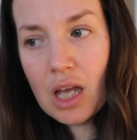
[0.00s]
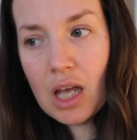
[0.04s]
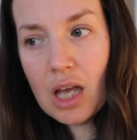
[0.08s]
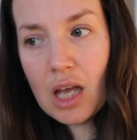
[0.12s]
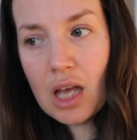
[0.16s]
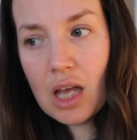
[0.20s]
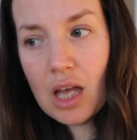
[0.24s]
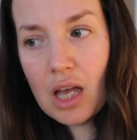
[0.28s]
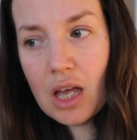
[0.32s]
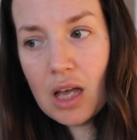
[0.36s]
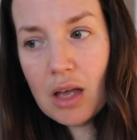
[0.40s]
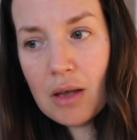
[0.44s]

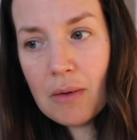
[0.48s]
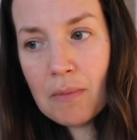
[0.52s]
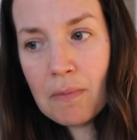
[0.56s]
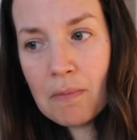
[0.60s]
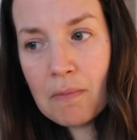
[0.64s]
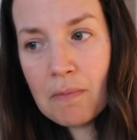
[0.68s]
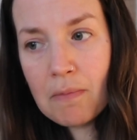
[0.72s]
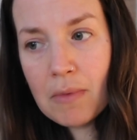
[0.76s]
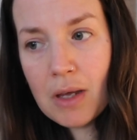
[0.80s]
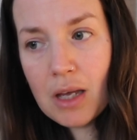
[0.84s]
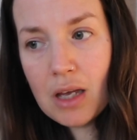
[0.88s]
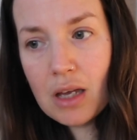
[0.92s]

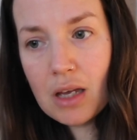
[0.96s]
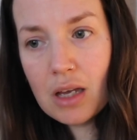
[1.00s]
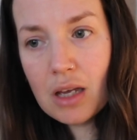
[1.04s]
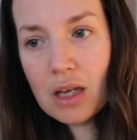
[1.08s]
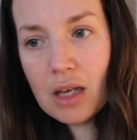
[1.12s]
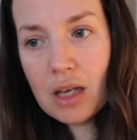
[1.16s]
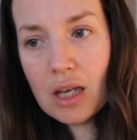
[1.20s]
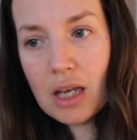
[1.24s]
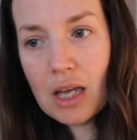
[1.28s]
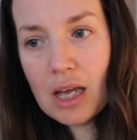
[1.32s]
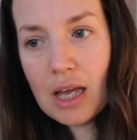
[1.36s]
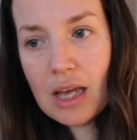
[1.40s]

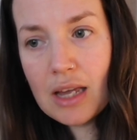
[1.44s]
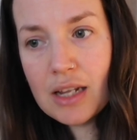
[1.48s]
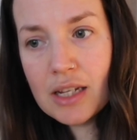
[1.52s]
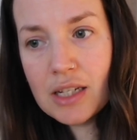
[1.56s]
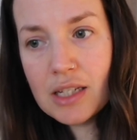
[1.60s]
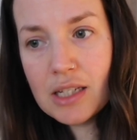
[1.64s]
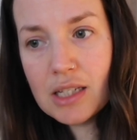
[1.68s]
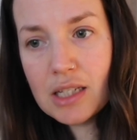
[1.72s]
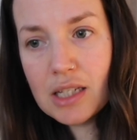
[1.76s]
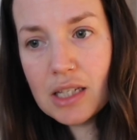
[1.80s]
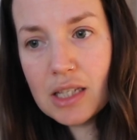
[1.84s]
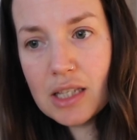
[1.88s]

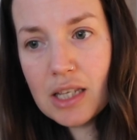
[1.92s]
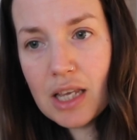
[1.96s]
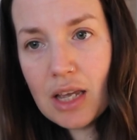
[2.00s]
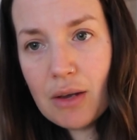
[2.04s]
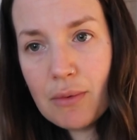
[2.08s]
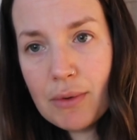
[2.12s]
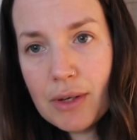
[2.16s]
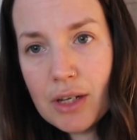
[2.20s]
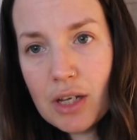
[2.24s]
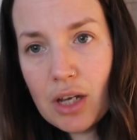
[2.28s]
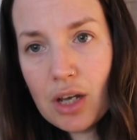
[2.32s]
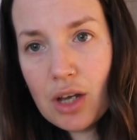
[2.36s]
And
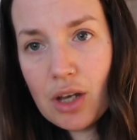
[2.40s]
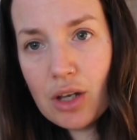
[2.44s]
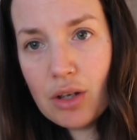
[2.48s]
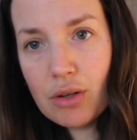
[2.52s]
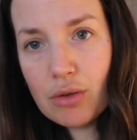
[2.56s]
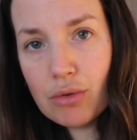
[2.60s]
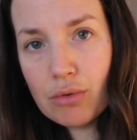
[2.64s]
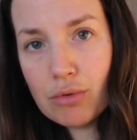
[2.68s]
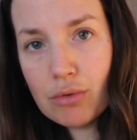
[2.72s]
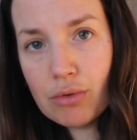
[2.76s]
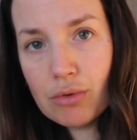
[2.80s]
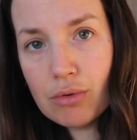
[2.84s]
there we
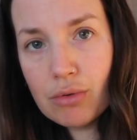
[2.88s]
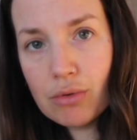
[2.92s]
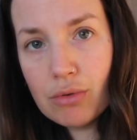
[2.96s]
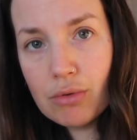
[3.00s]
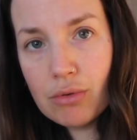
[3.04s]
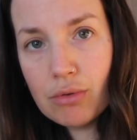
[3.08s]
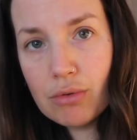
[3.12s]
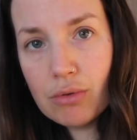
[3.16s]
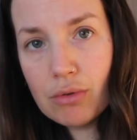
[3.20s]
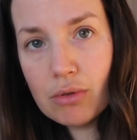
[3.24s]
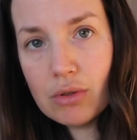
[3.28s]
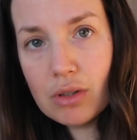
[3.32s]
go.
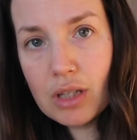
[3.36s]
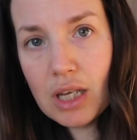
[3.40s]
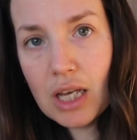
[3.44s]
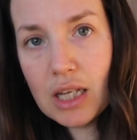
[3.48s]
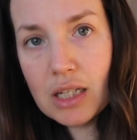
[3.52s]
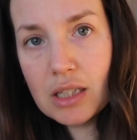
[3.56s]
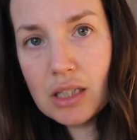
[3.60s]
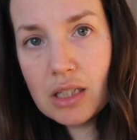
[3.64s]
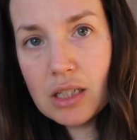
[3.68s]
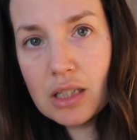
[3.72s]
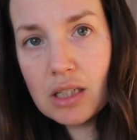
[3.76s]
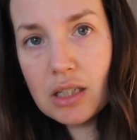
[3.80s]

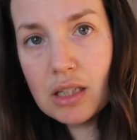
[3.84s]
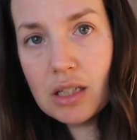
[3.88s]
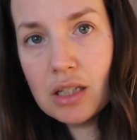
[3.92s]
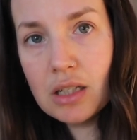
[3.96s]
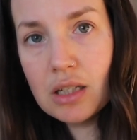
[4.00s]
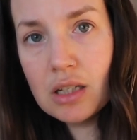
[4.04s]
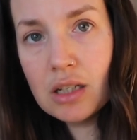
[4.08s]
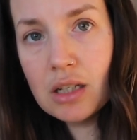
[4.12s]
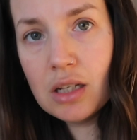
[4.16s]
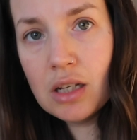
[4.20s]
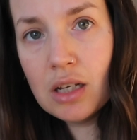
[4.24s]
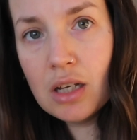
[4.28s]
That's
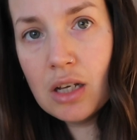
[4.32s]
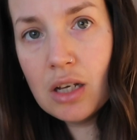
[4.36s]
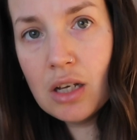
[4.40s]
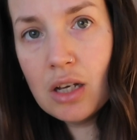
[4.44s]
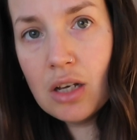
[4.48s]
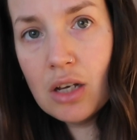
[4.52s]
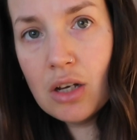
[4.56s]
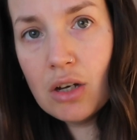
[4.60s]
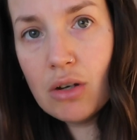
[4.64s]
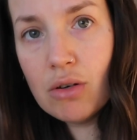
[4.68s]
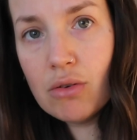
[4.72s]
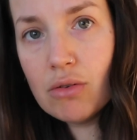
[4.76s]

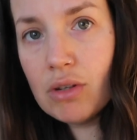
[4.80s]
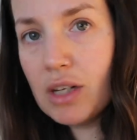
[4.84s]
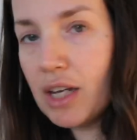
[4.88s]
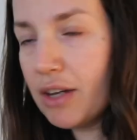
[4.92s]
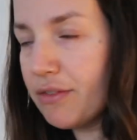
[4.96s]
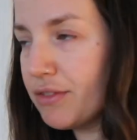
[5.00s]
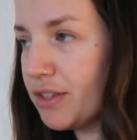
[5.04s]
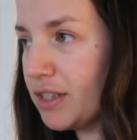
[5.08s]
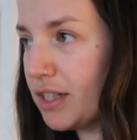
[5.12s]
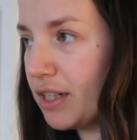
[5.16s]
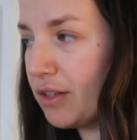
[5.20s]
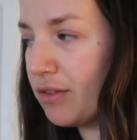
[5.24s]
all I
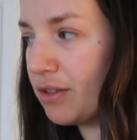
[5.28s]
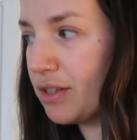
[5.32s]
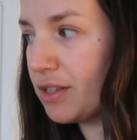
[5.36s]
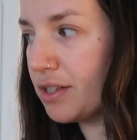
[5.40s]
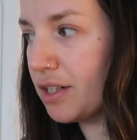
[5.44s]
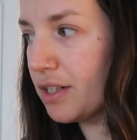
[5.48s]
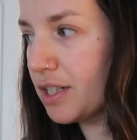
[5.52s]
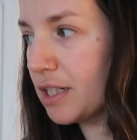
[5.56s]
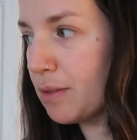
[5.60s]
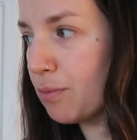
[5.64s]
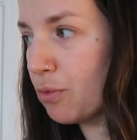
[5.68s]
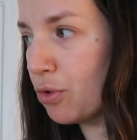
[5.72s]
have to say this
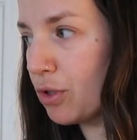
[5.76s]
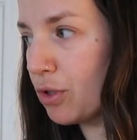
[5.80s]
Sunday